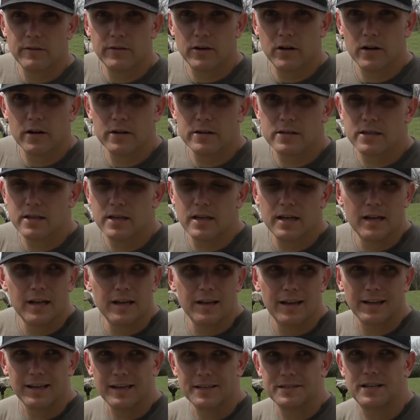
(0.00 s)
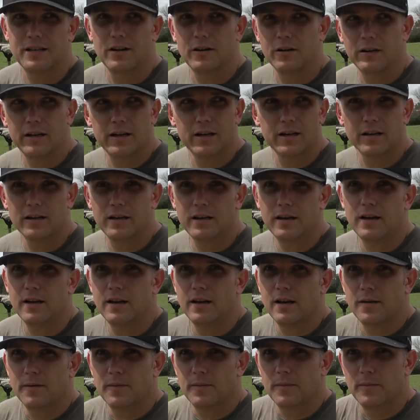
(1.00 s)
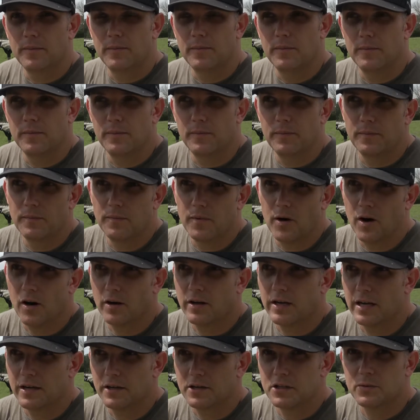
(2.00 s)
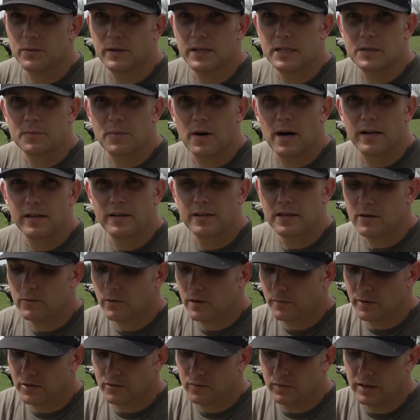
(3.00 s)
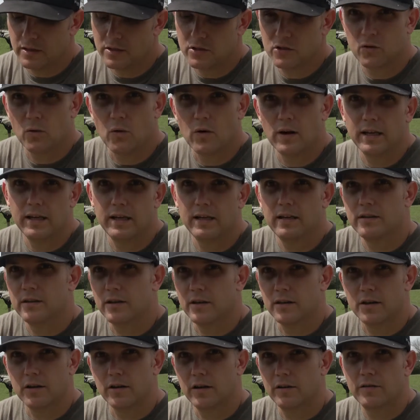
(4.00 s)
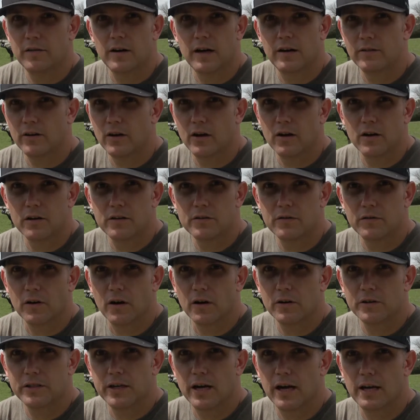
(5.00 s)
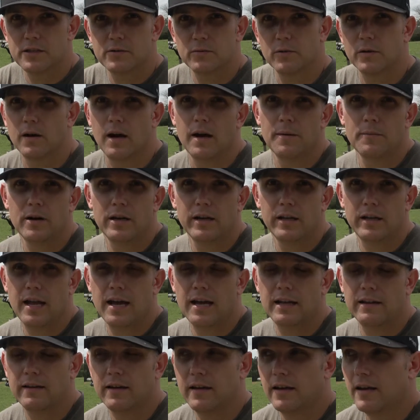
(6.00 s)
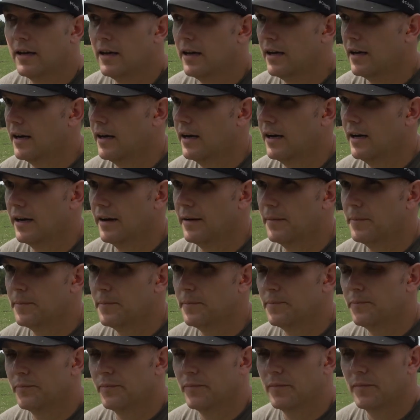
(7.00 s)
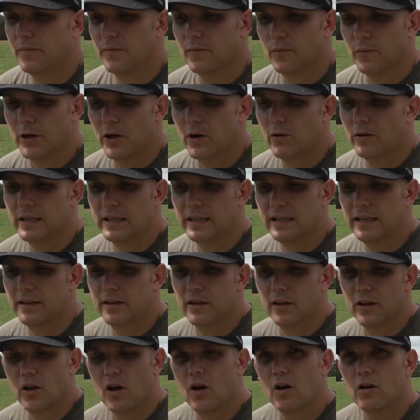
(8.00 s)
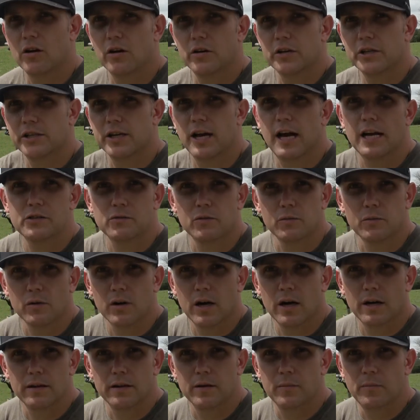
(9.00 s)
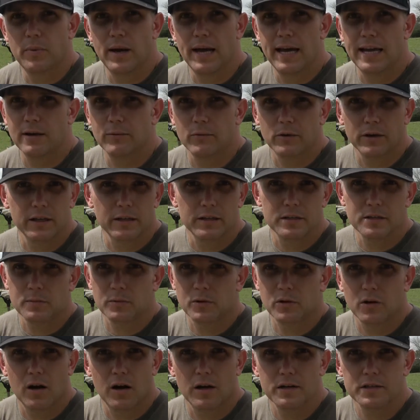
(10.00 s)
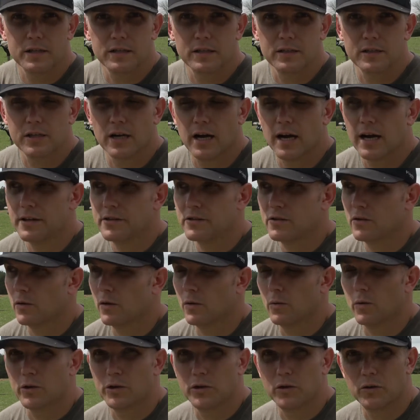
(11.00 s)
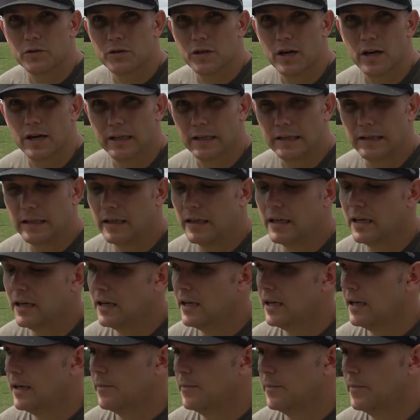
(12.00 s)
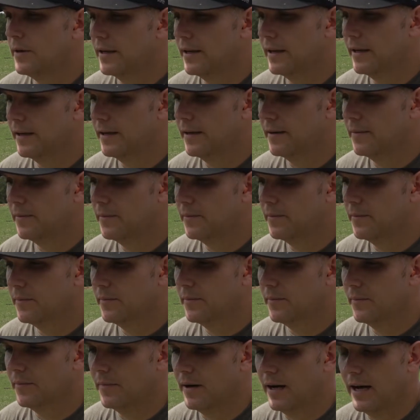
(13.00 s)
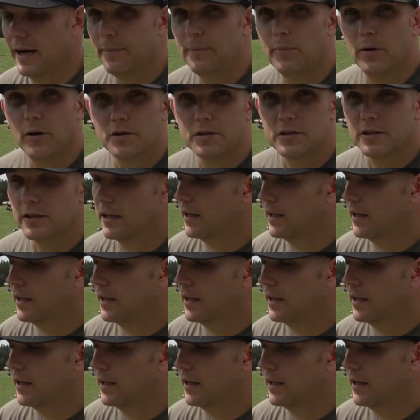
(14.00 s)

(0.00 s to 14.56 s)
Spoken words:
yards. Like I said earlier, our kind of sweet spot is anywhere between 20 to 35 yards for our shots where I'm hunting at. We only get longer shots when we're hunting the bay and we're getting some crossing shots or we're goose hunting. But I personally